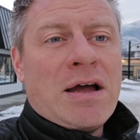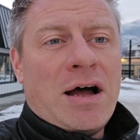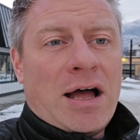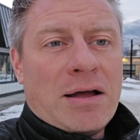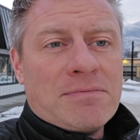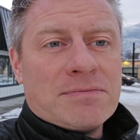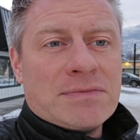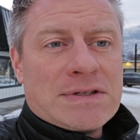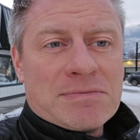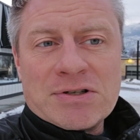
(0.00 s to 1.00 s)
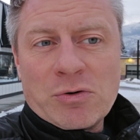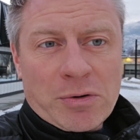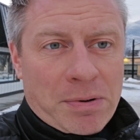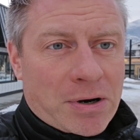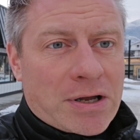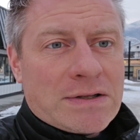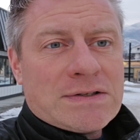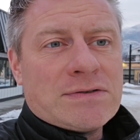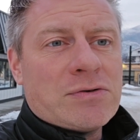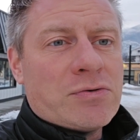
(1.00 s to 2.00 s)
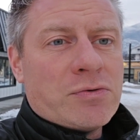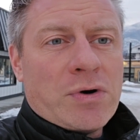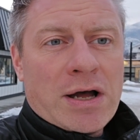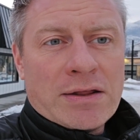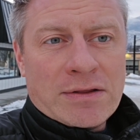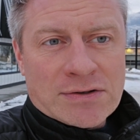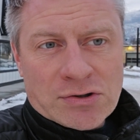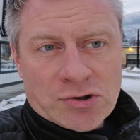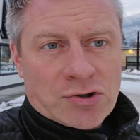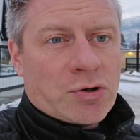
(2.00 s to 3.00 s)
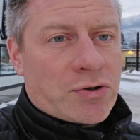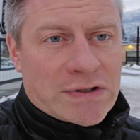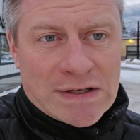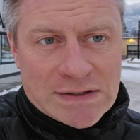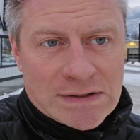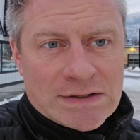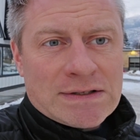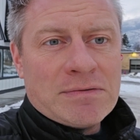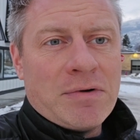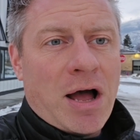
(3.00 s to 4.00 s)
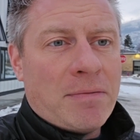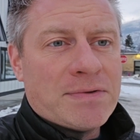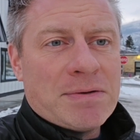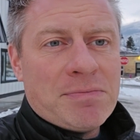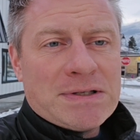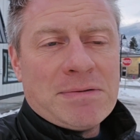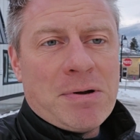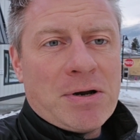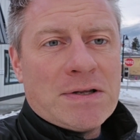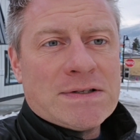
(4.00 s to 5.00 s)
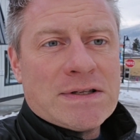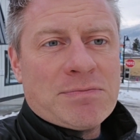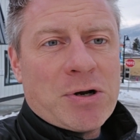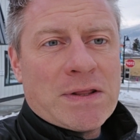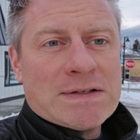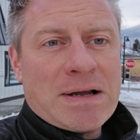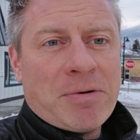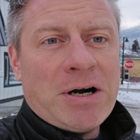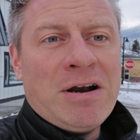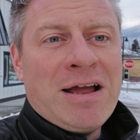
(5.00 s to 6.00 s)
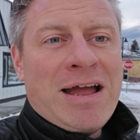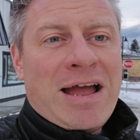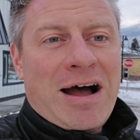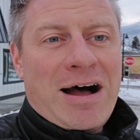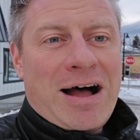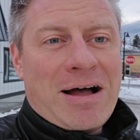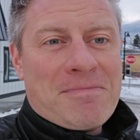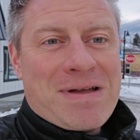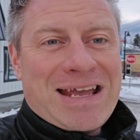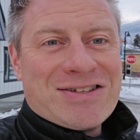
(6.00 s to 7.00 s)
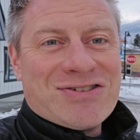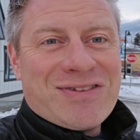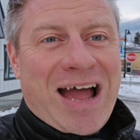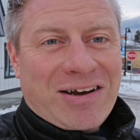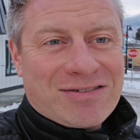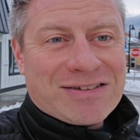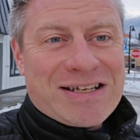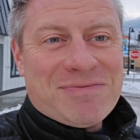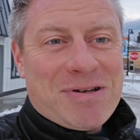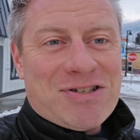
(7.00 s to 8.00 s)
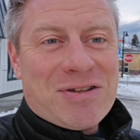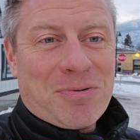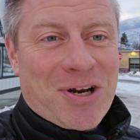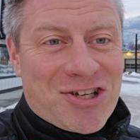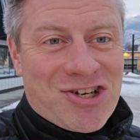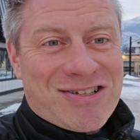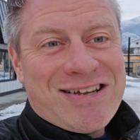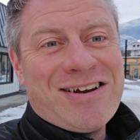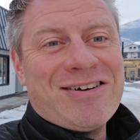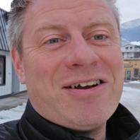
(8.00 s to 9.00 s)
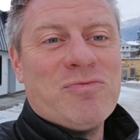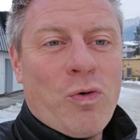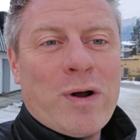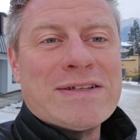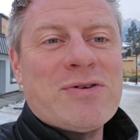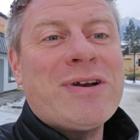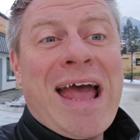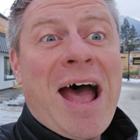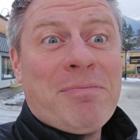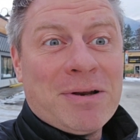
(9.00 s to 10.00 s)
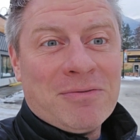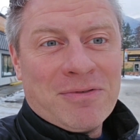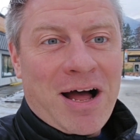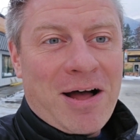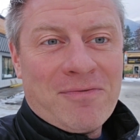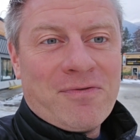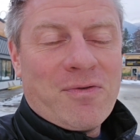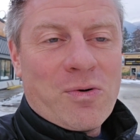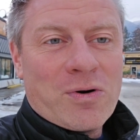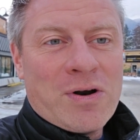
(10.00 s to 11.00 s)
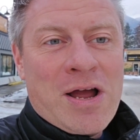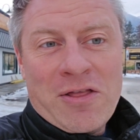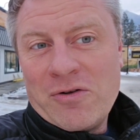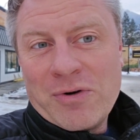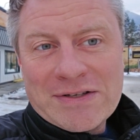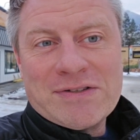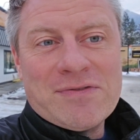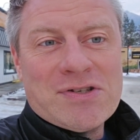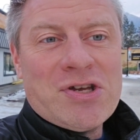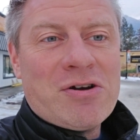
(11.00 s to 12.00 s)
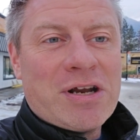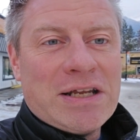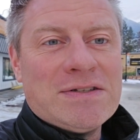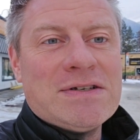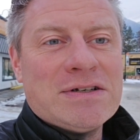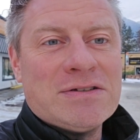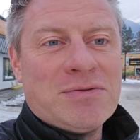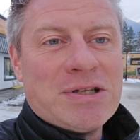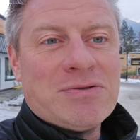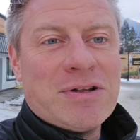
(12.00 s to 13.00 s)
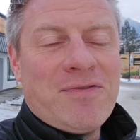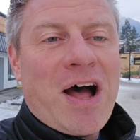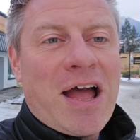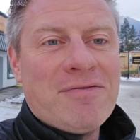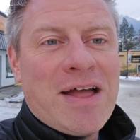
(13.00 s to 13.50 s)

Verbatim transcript: um, some slower periods through uh, the shoulder seasons, um, some busy periods in the spring and the summer. Um, and so that leads me to the predictions here. What is going to happen um, for the rest of this year and into 2025?